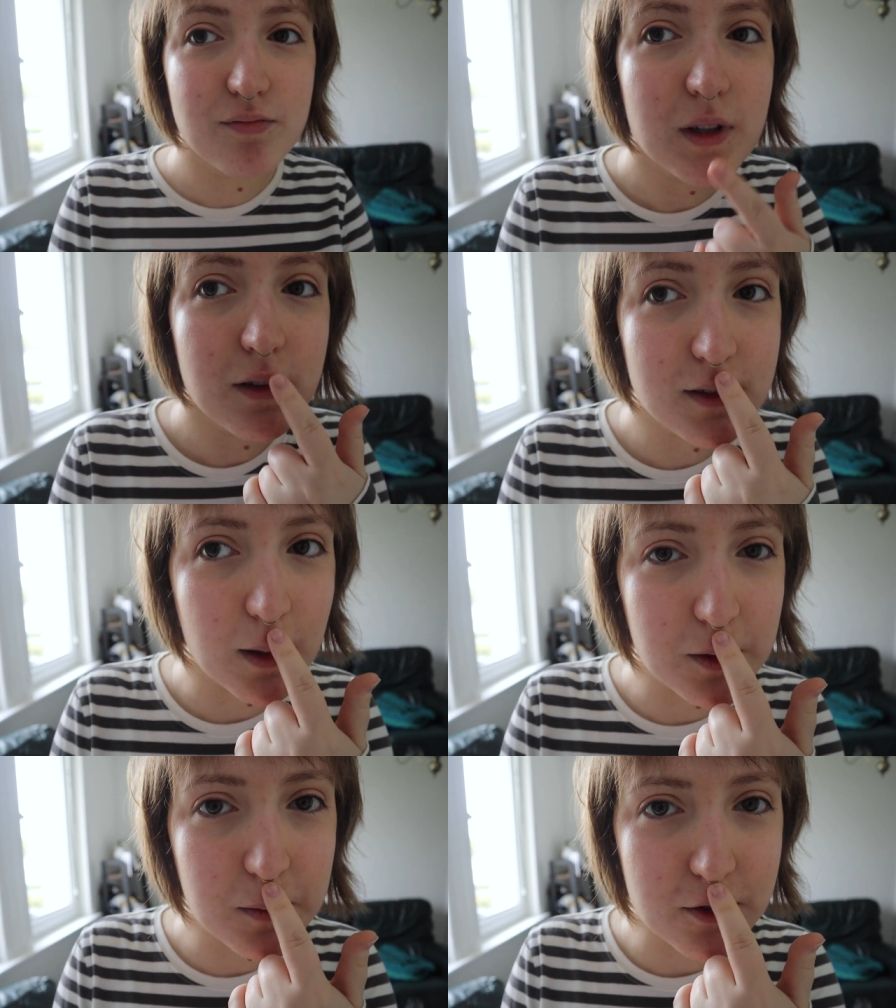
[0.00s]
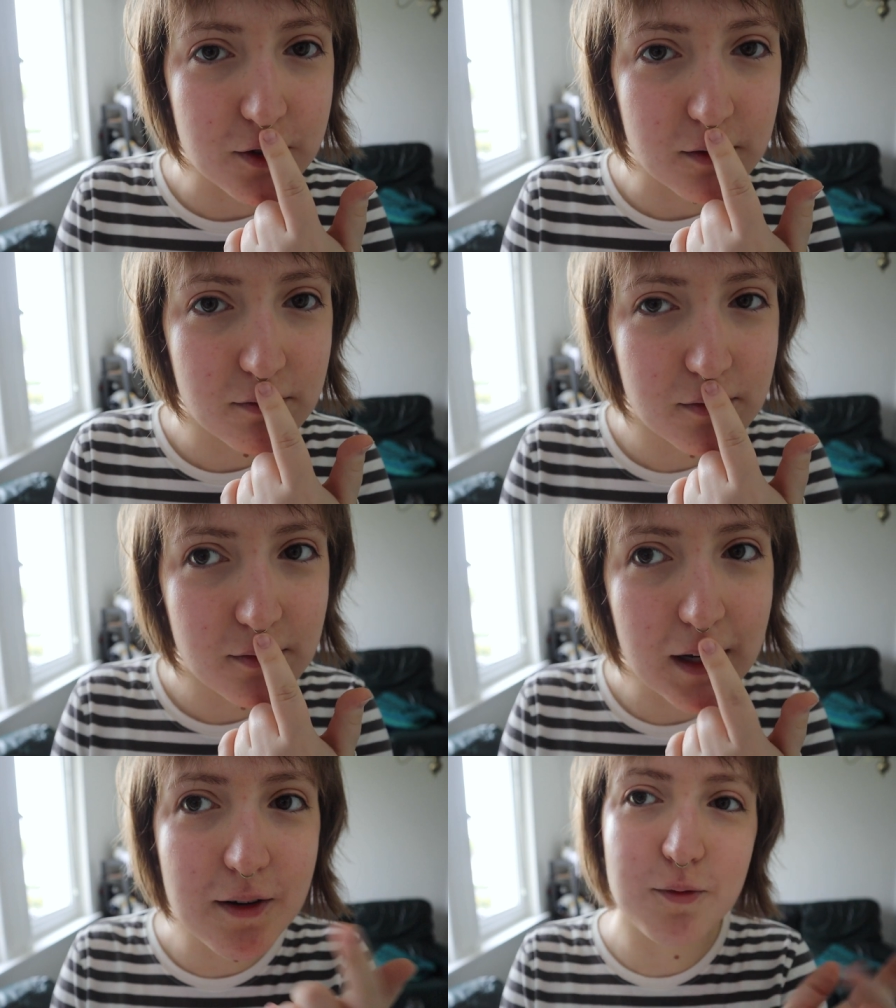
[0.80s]
I have a septum piercing.
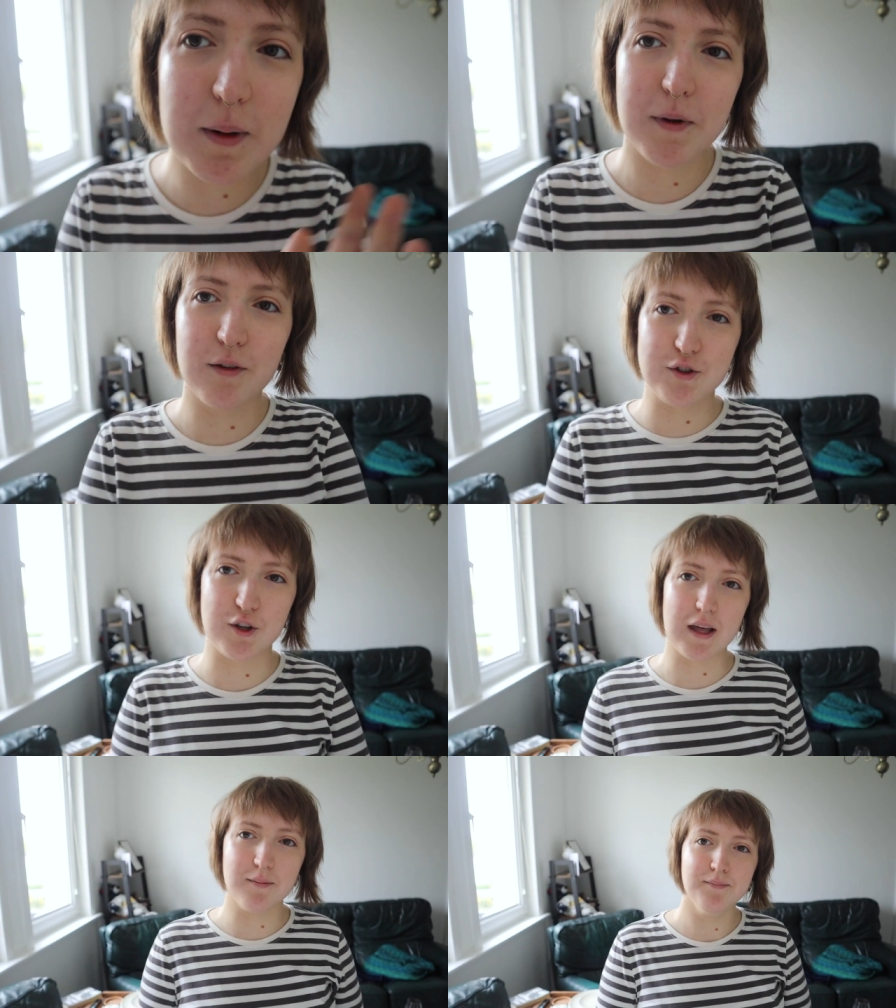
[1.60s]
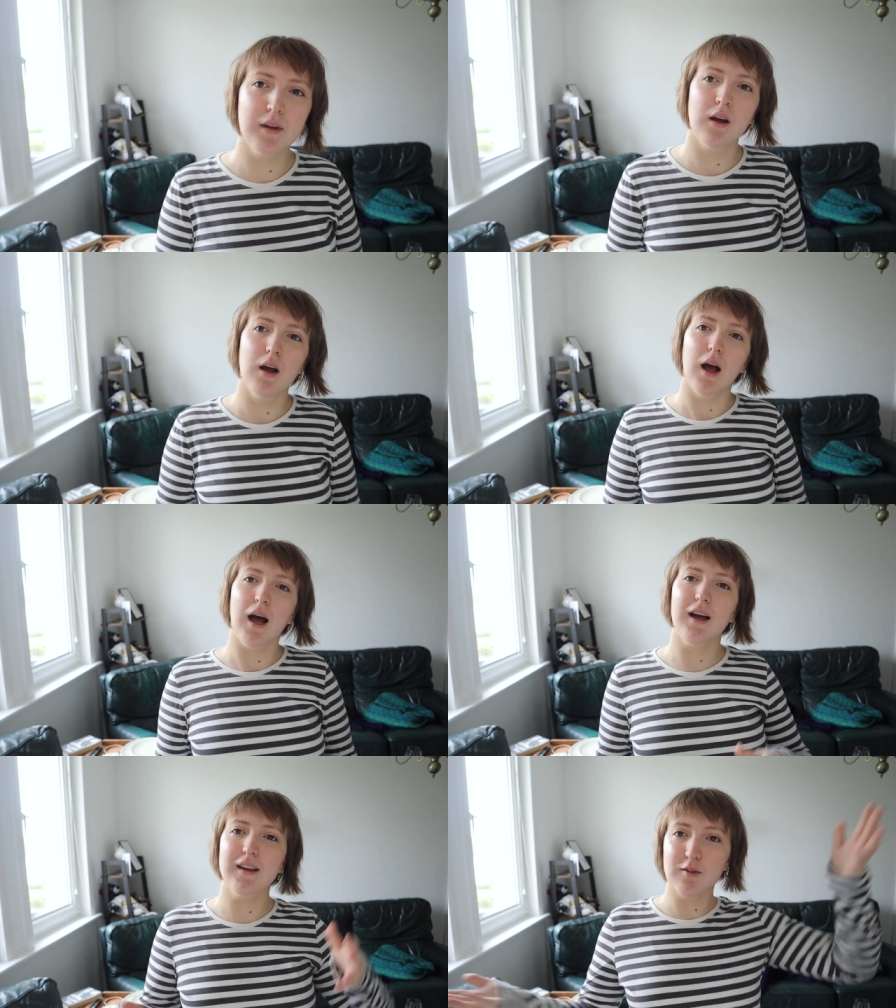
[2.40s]
I don't remember if you saw that.
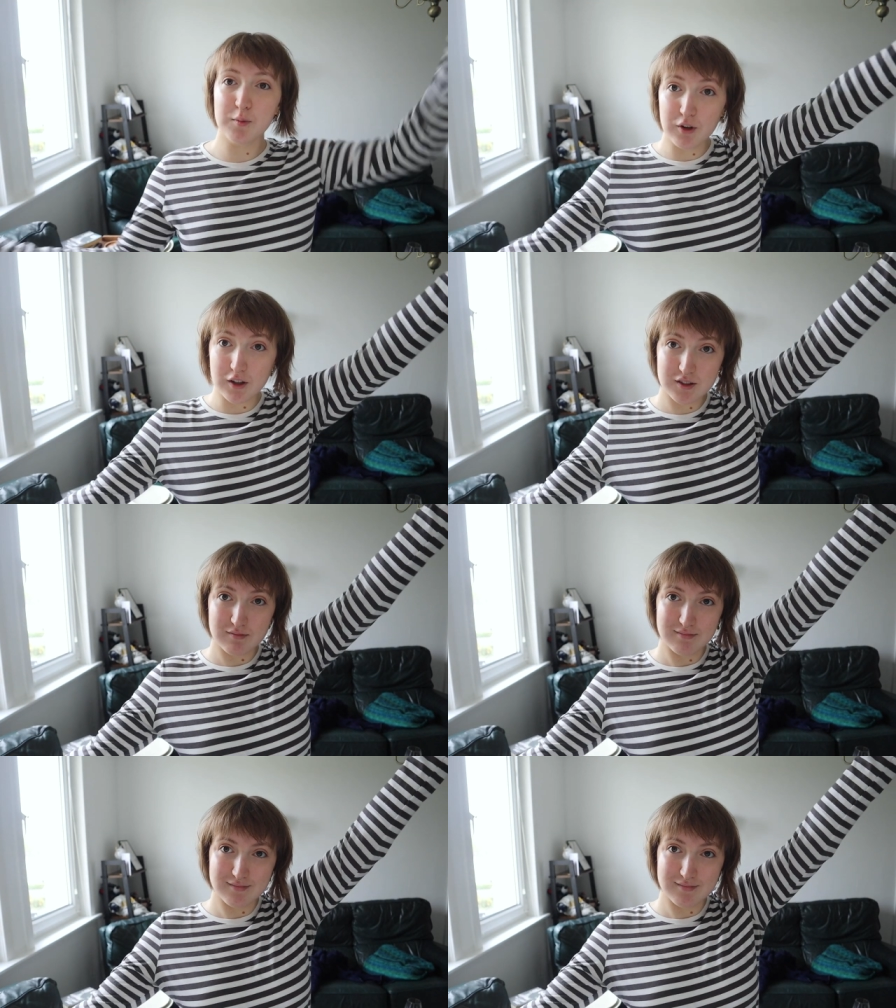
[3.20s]
Um, I've moved twice.